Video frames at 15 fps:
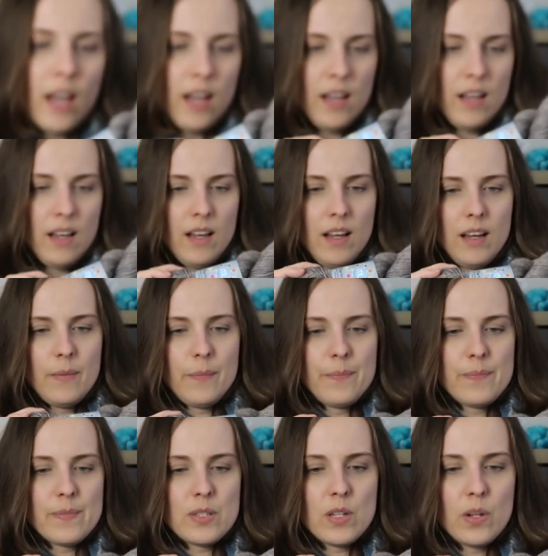
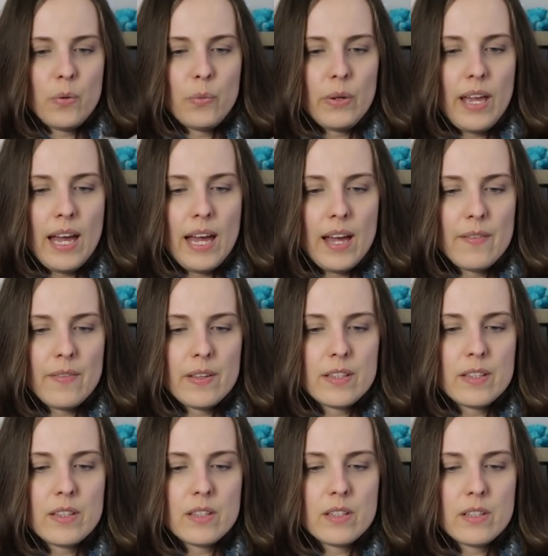Um, so we have a
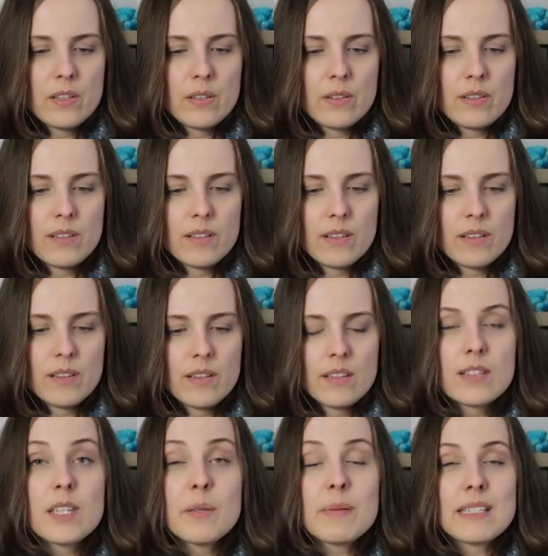
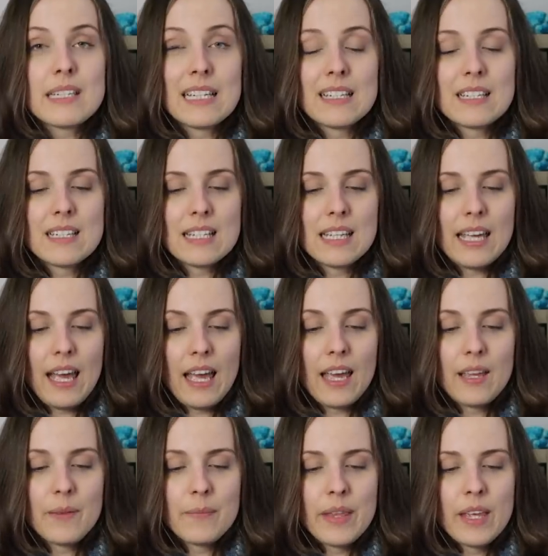Tibetan
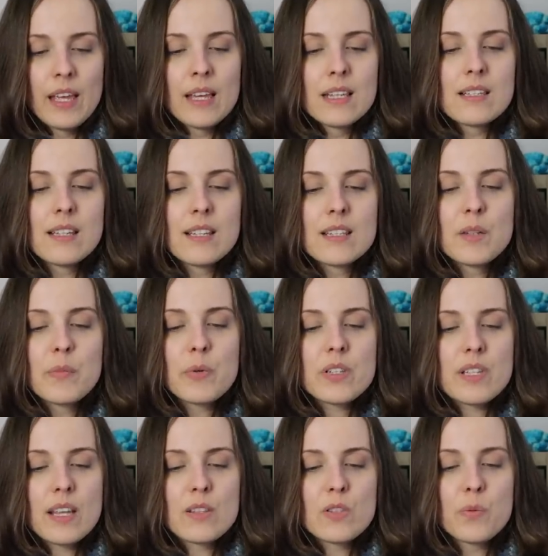DK,
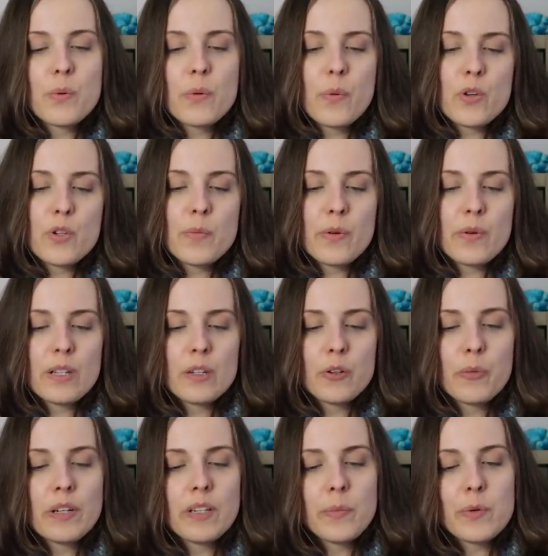60% superwash merino,
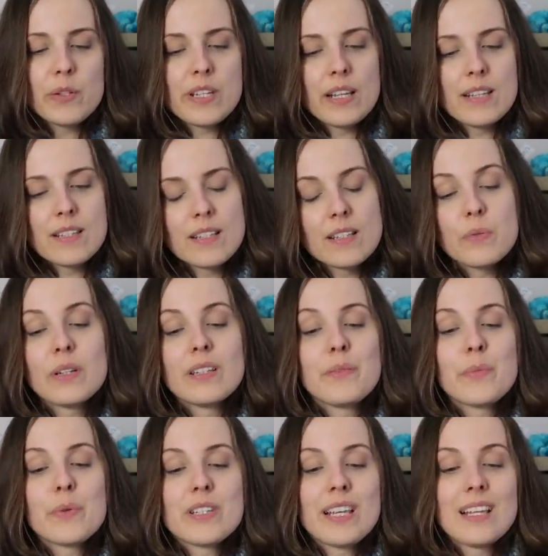20% silk,
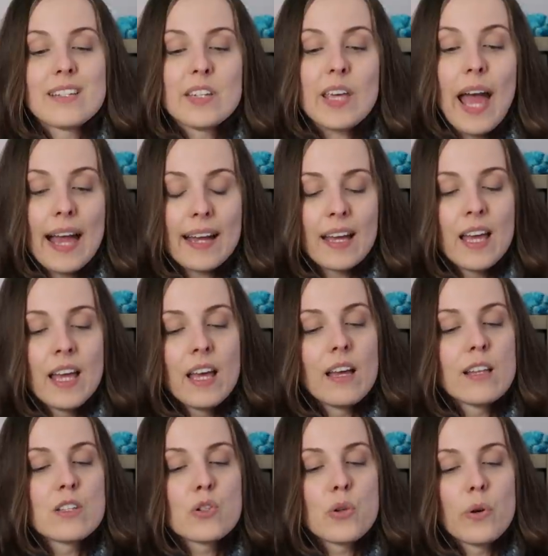20% yak.
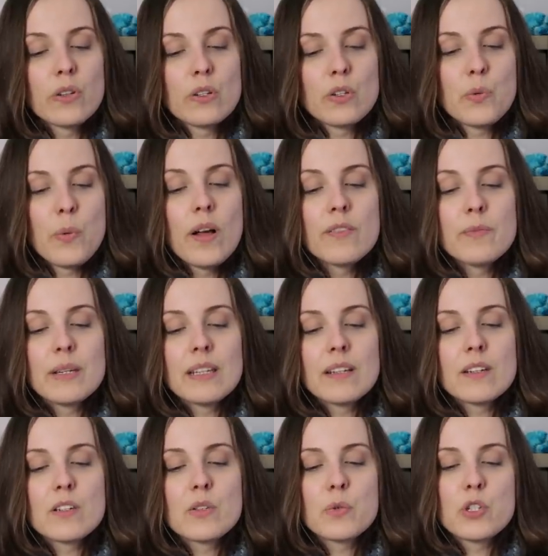It's 212
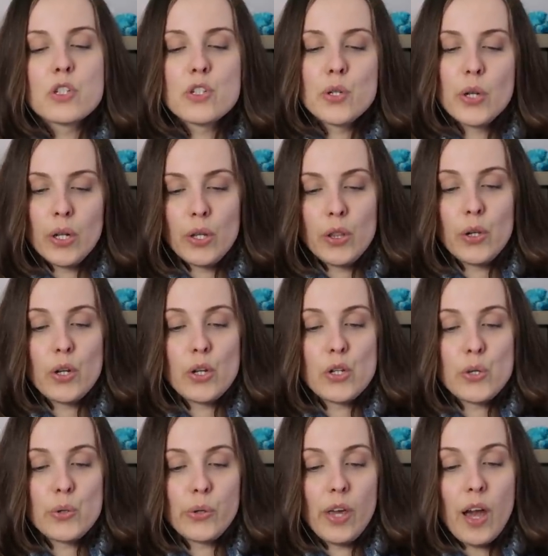meters, which is
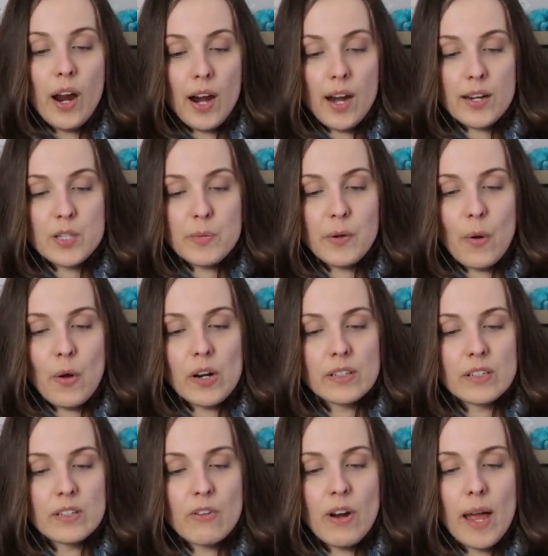232 yards for
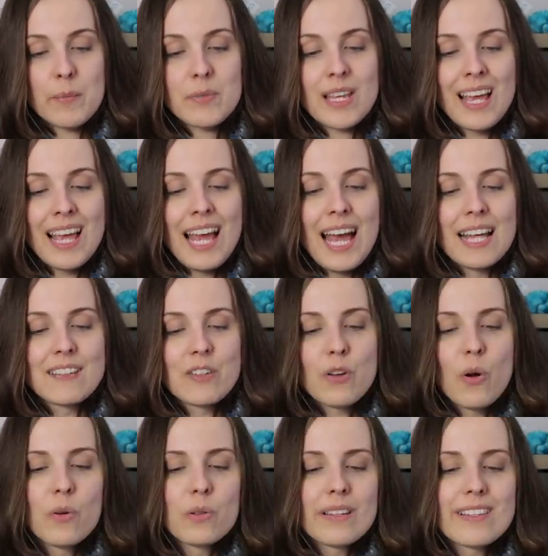100 grams, and it's
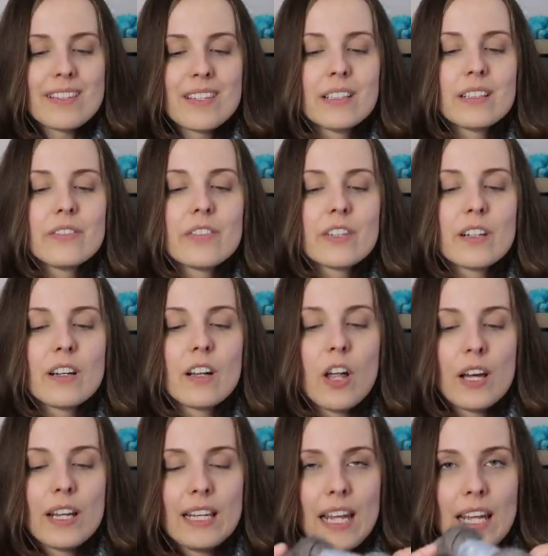called Silver
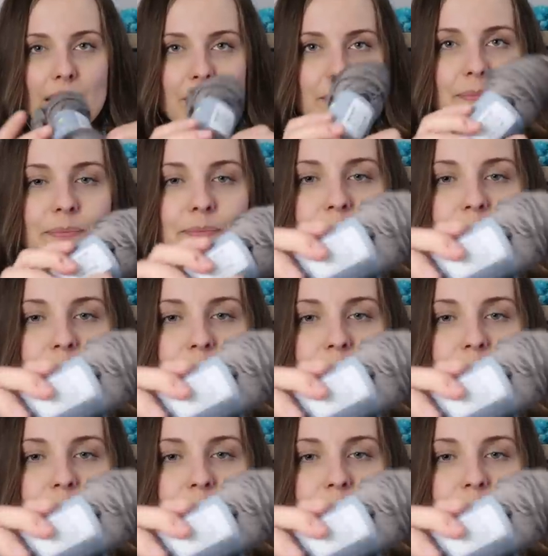Lining.